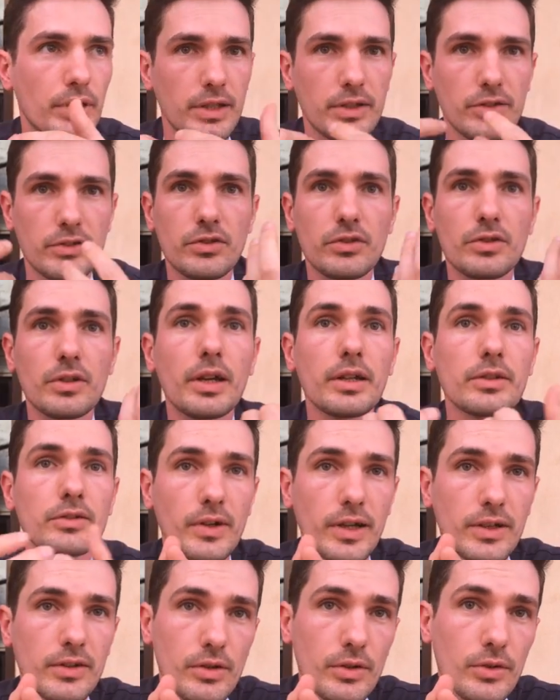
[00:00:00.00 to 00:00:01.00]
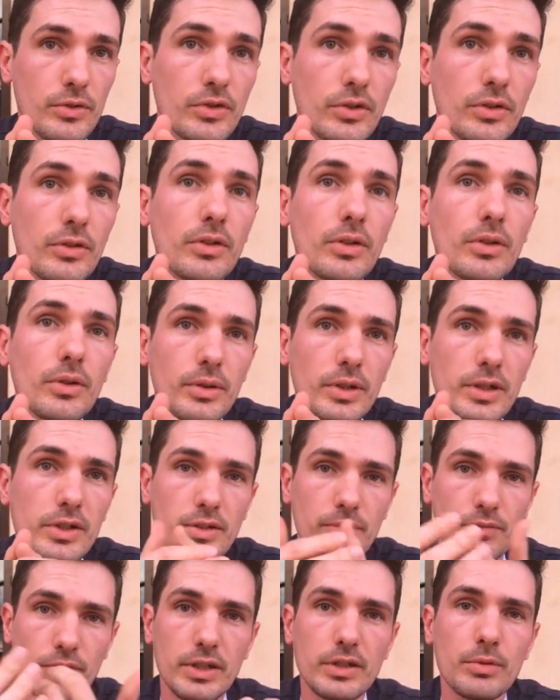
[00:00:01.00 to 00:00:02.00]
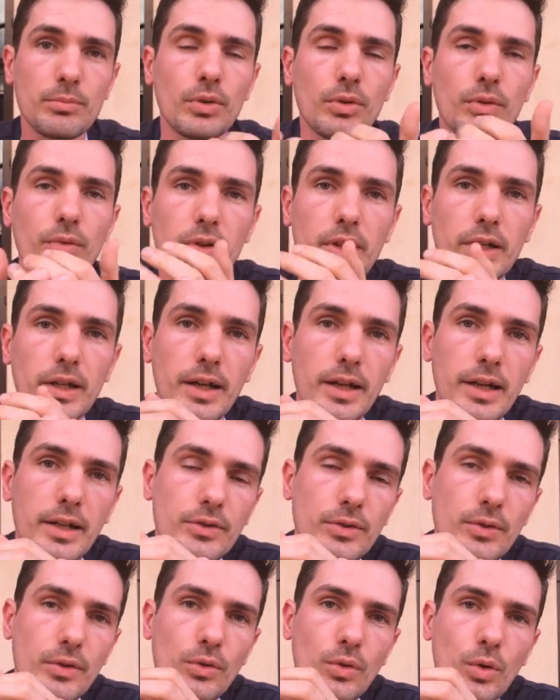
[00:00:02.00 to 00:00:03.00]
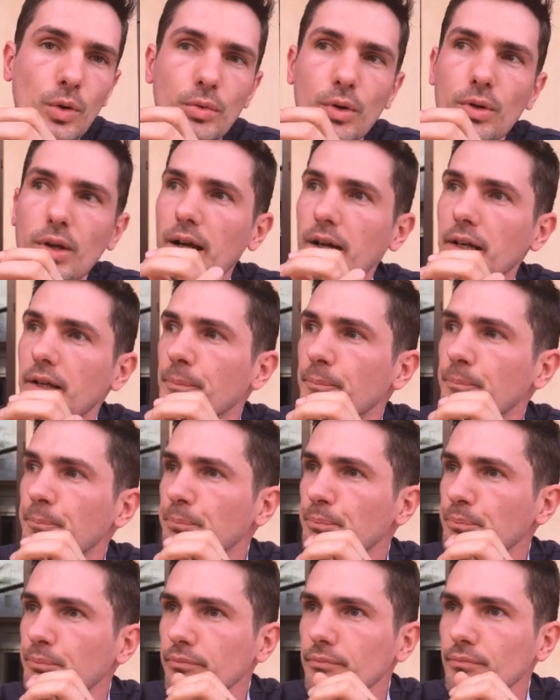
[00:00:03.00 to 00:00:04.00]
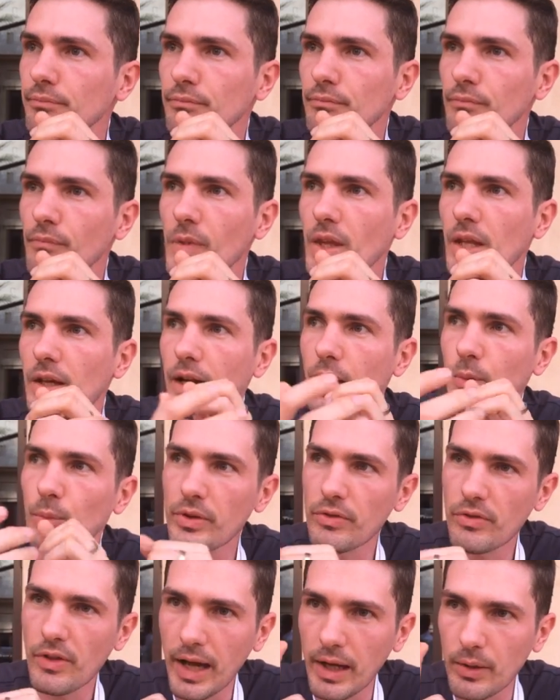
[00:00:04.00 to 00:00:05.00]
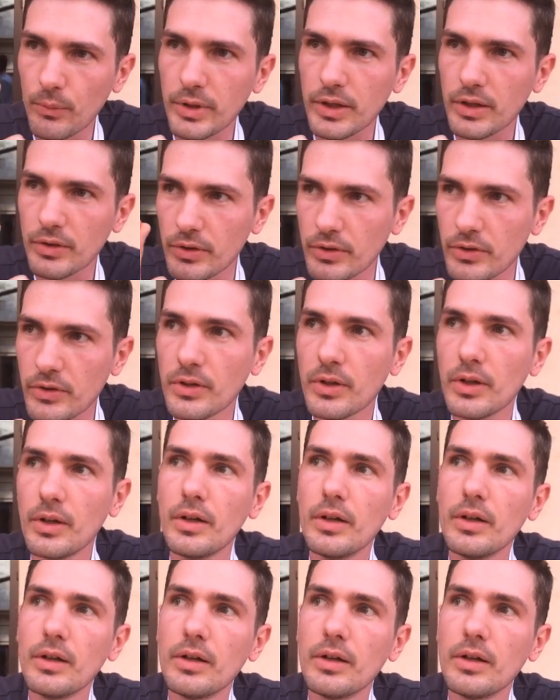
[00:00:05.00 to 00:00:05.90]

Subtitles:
but is translucent or is invisible to the normal eye. And with that we could